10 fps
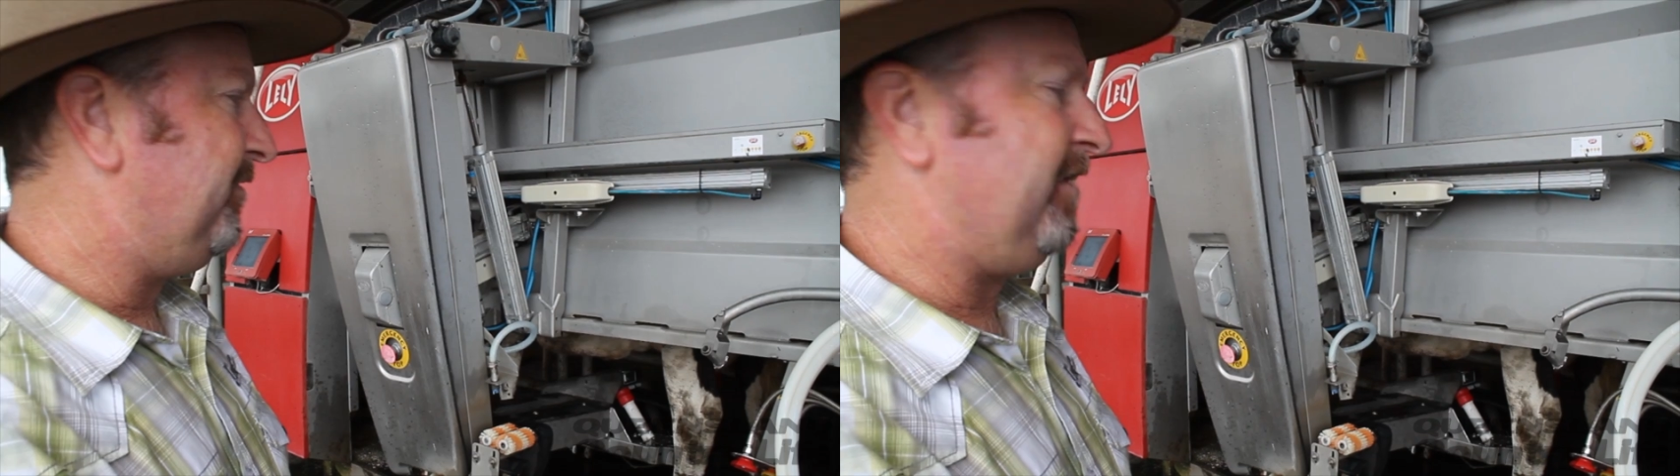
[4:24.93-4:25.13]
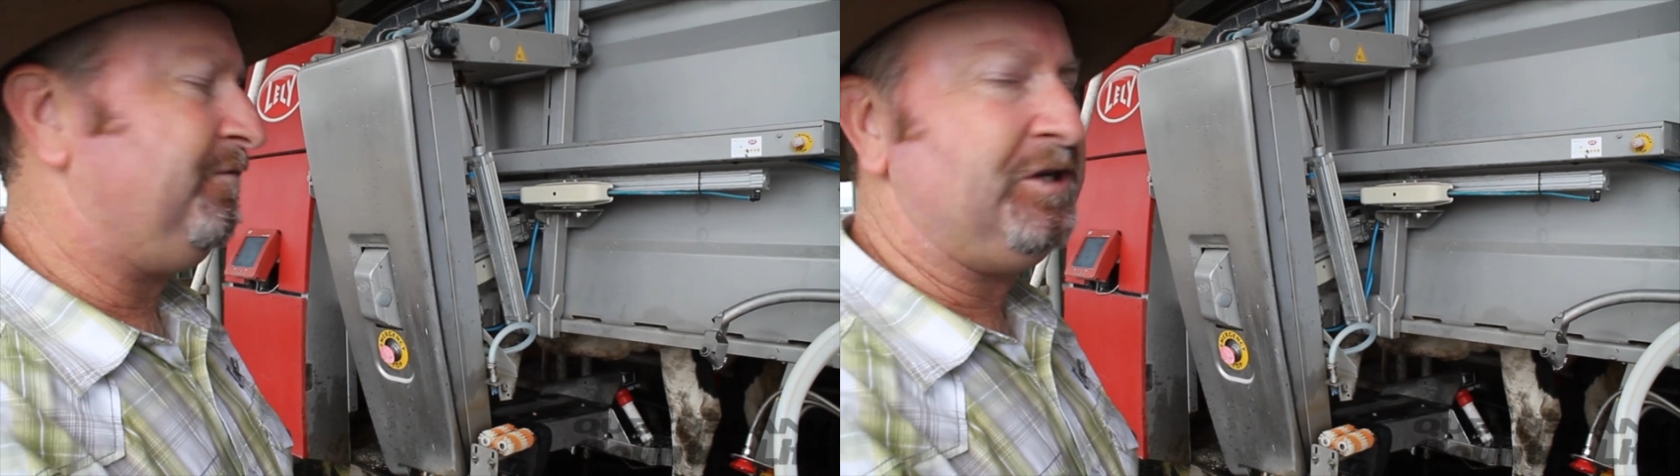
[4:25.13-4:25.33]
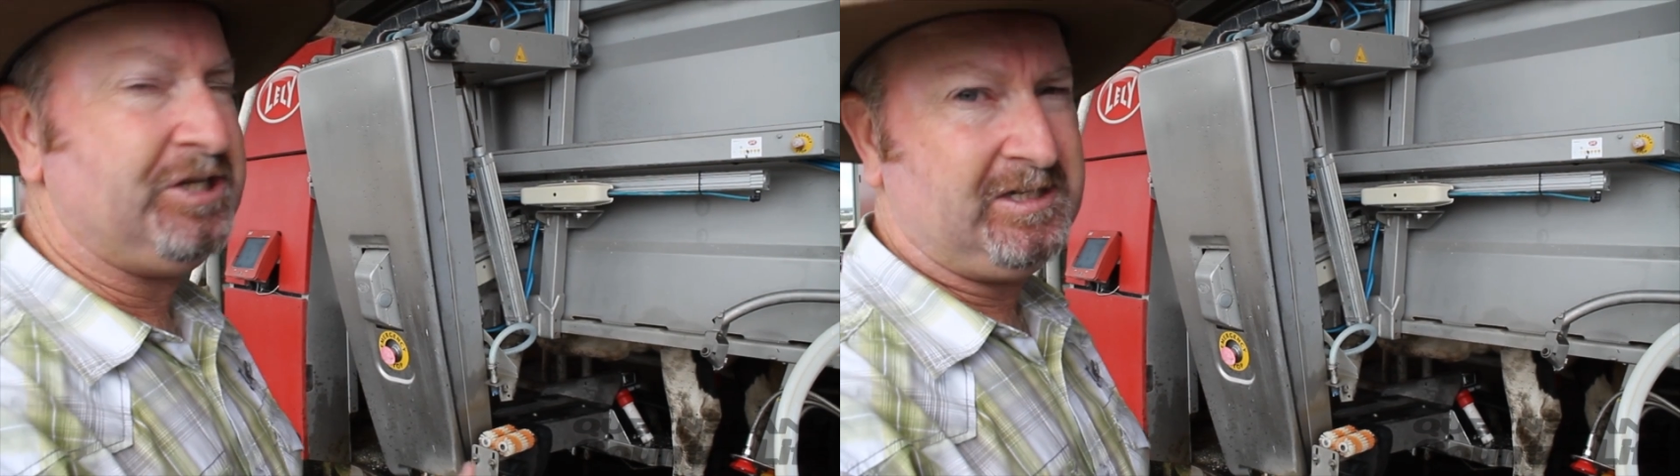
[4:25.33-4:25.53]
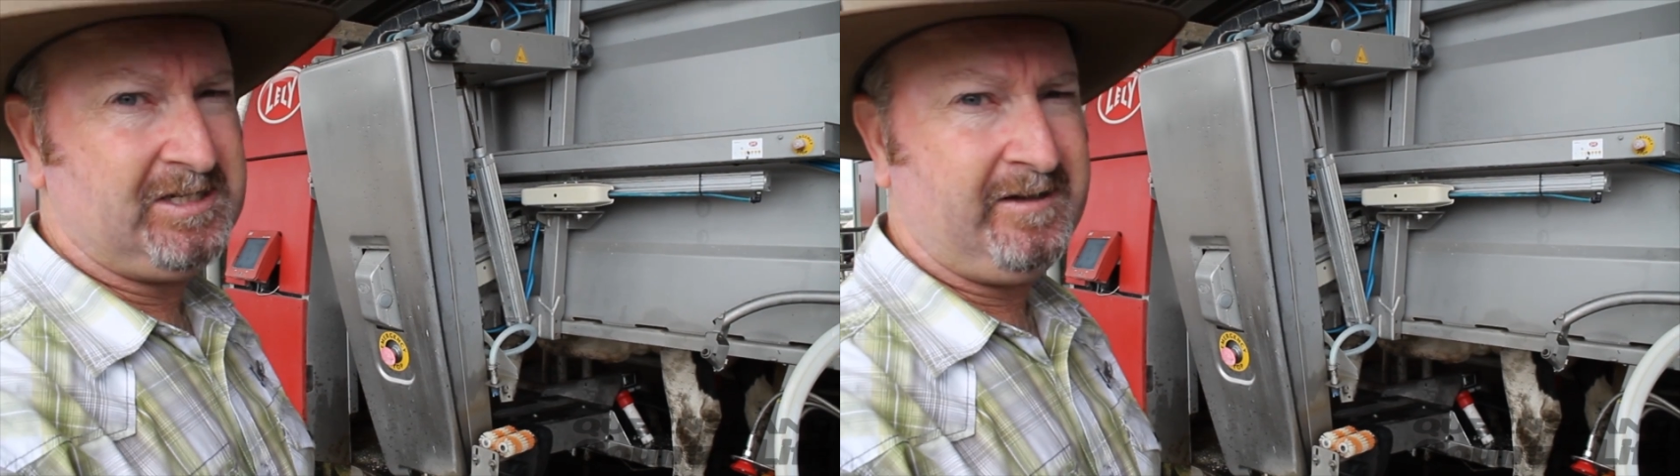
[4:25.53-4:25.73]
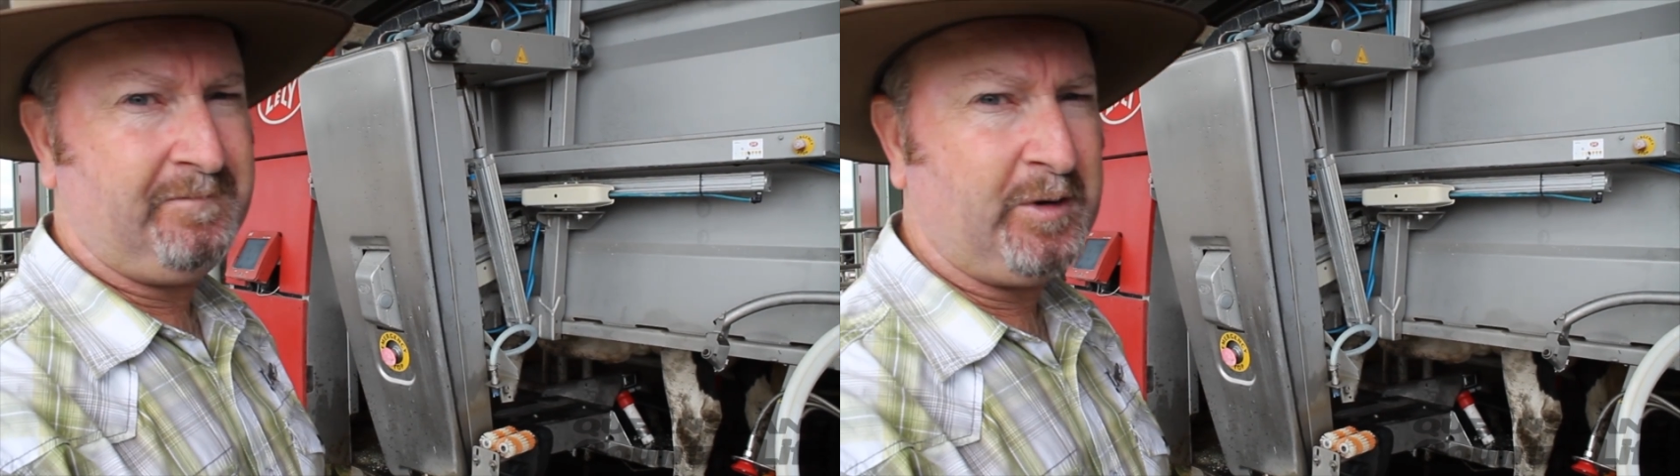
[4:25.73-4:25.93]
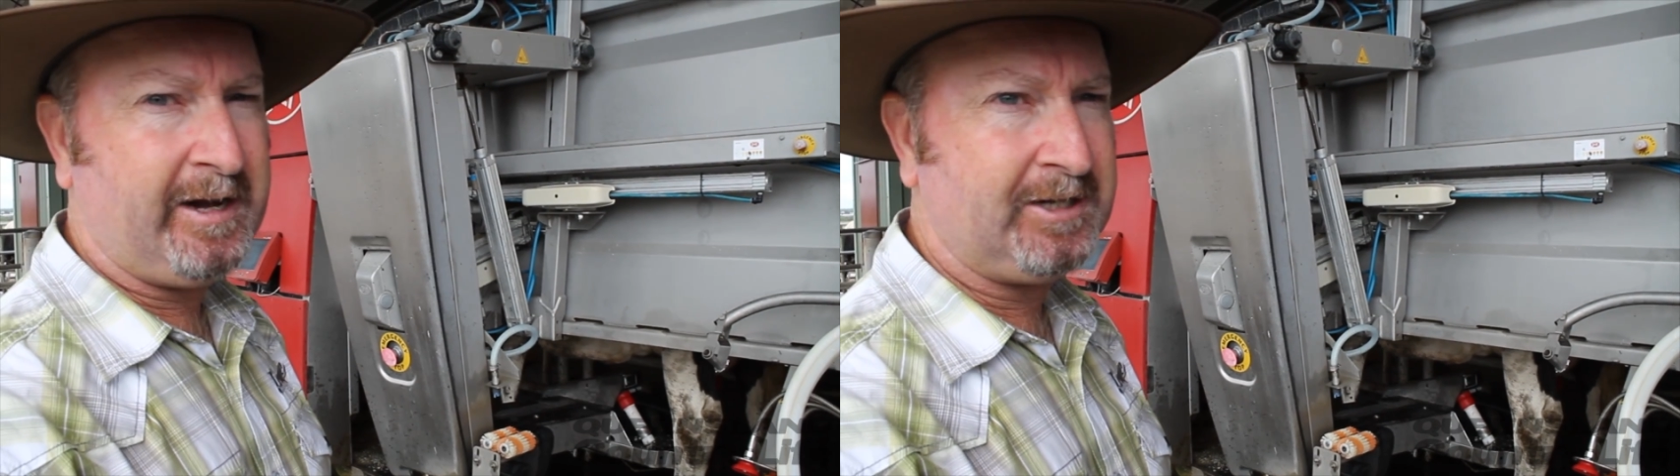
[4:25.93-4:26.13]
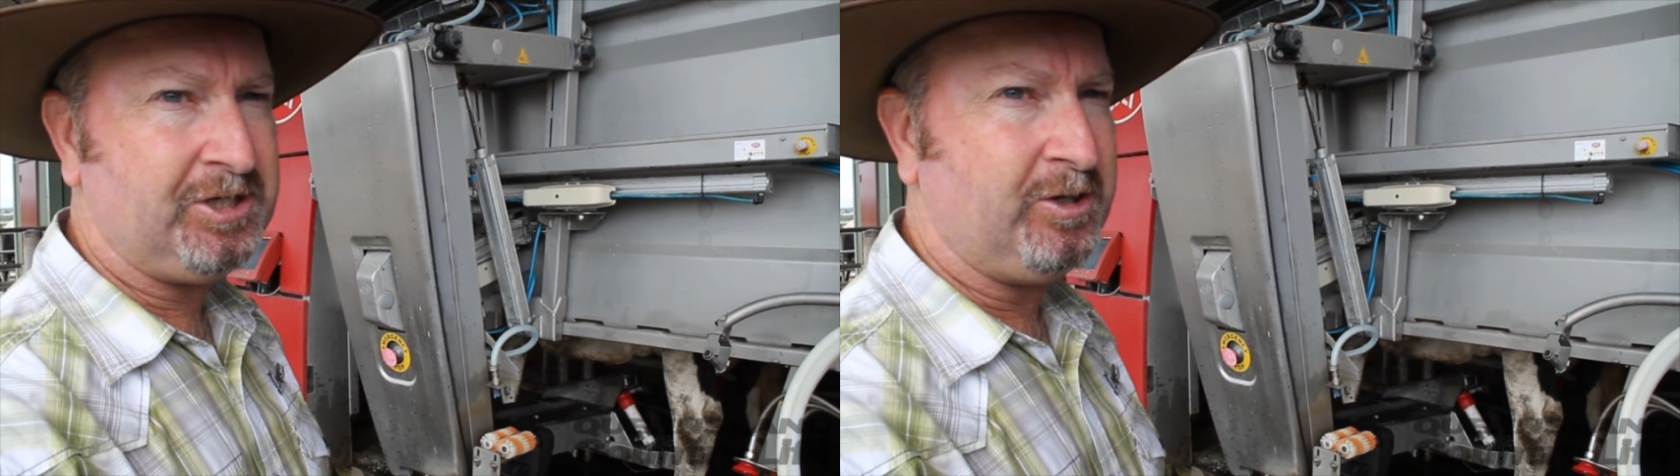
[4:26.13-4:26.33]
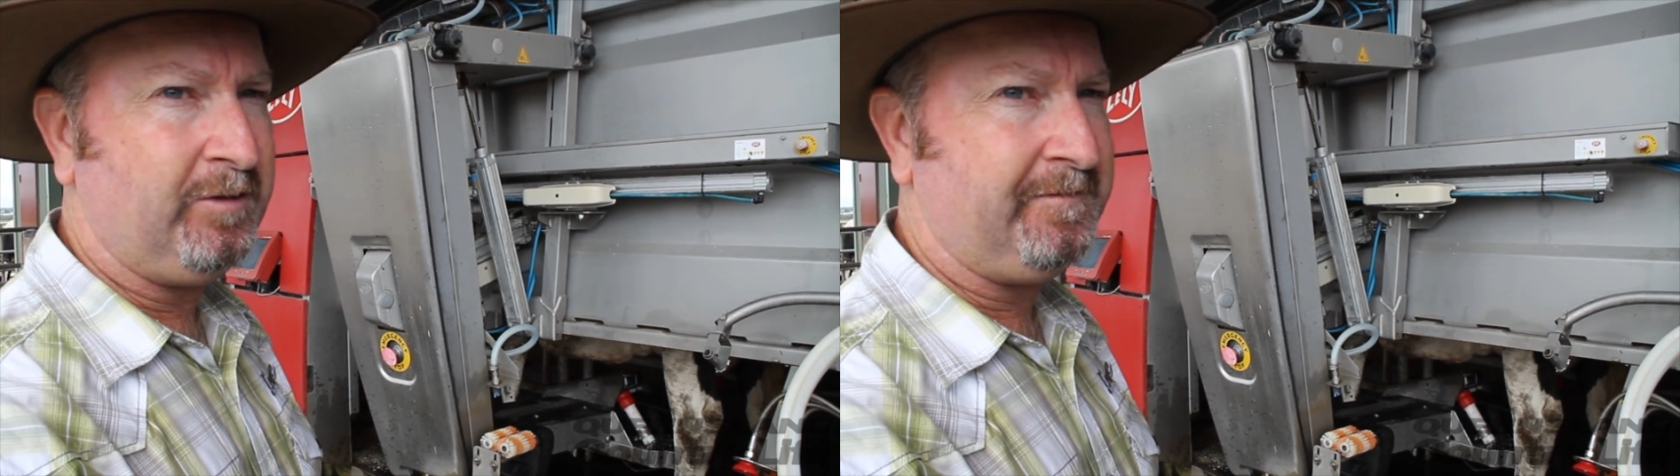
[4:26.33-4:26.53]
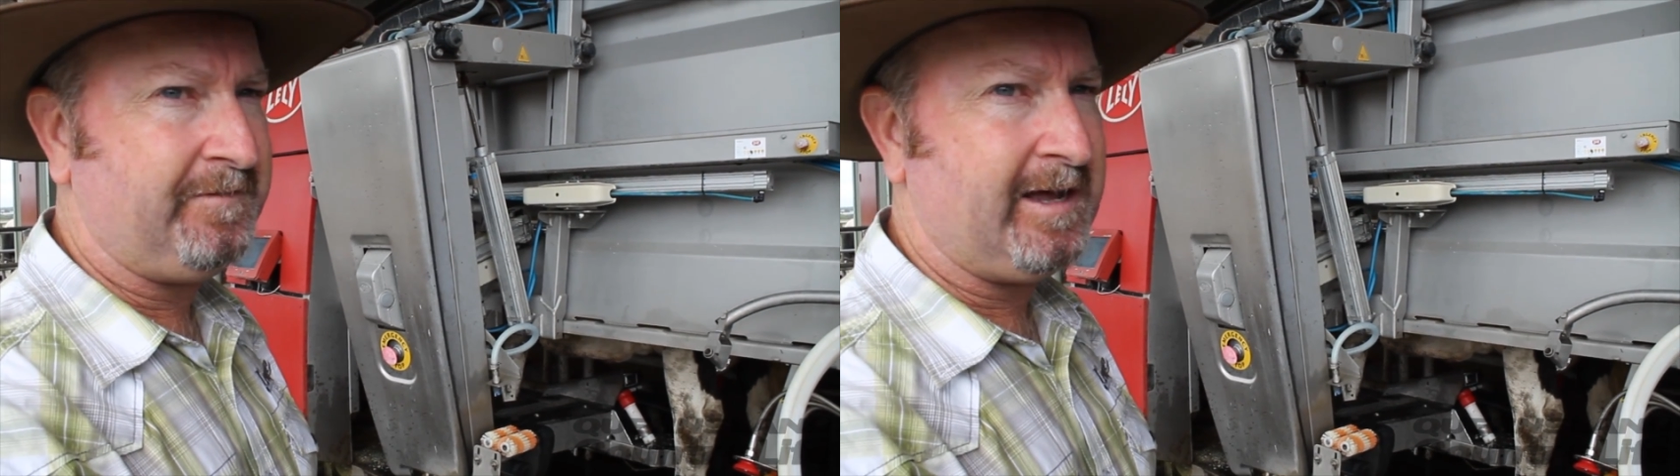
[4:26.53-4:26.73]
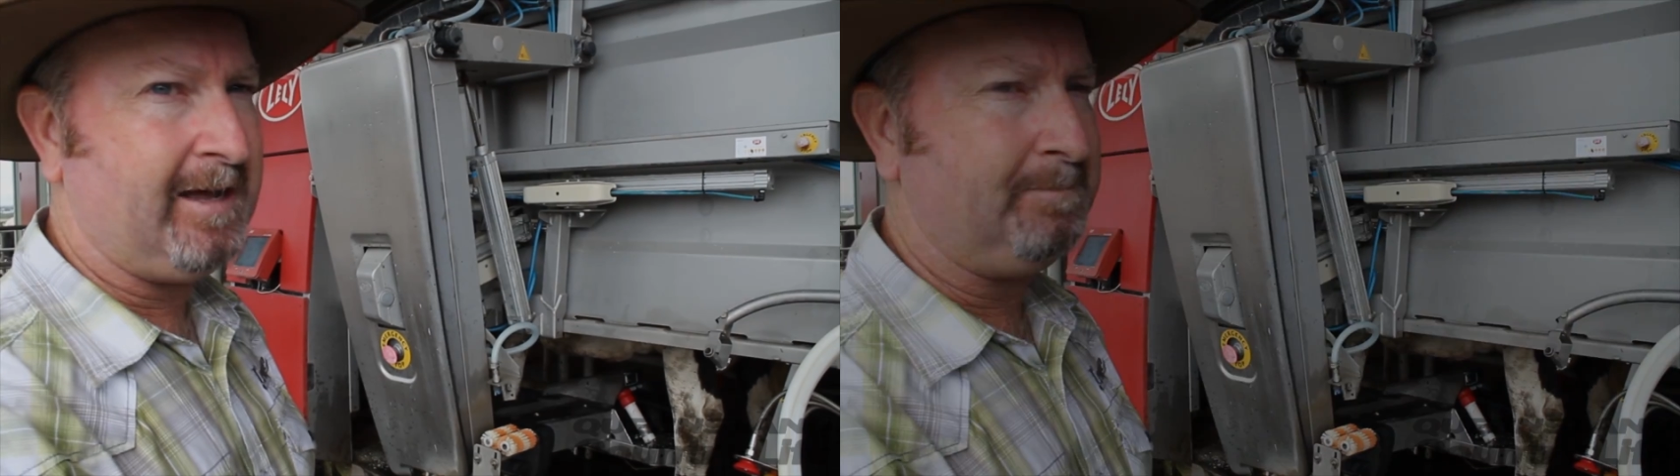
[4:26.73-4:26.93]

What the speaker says: the efficiency of production on the farm.